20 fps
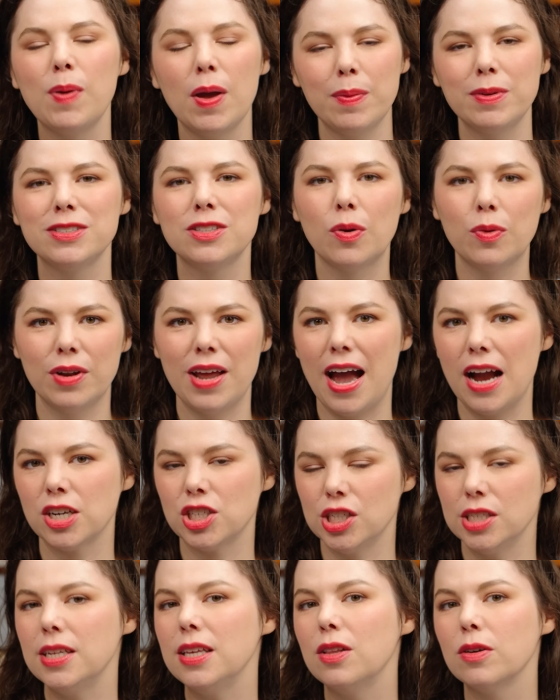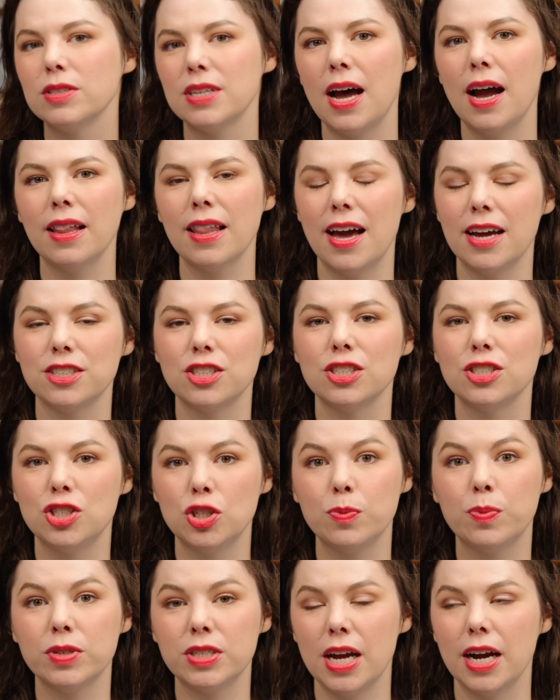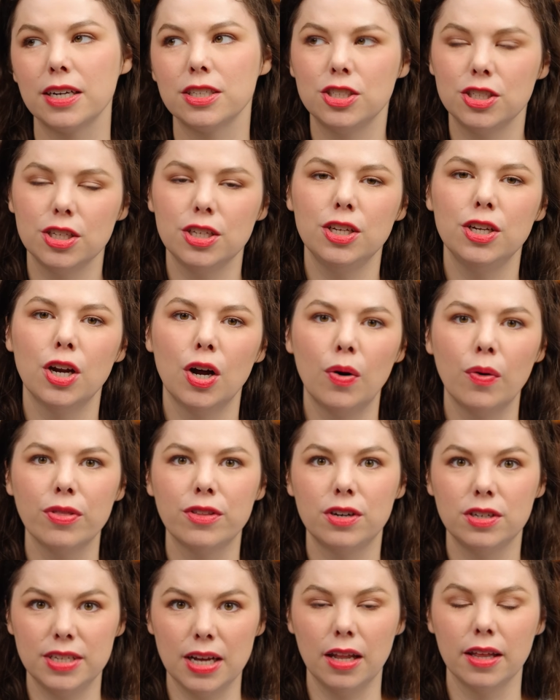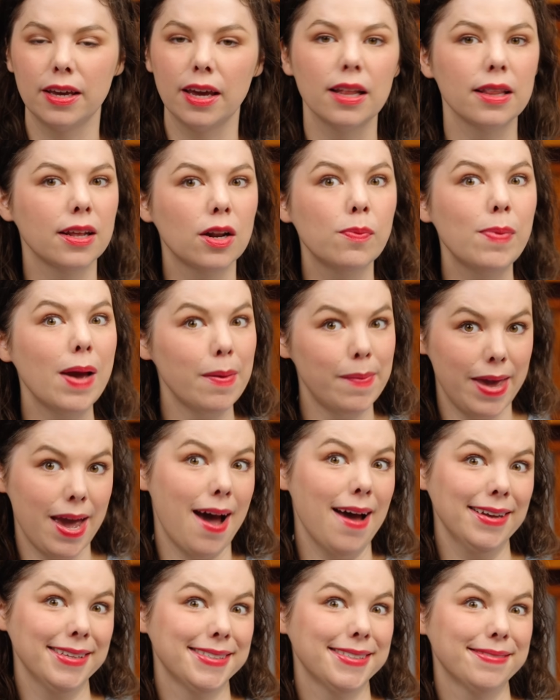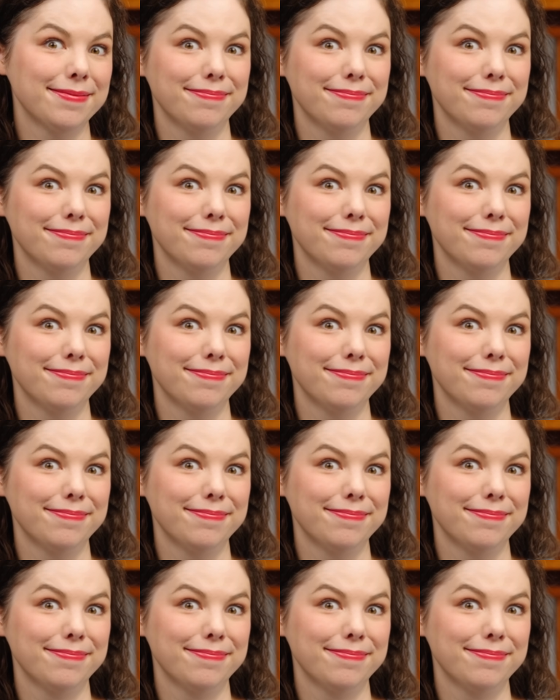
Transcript: babies don't actually need those eyelashes to protect, you know, their delicate little baby eyes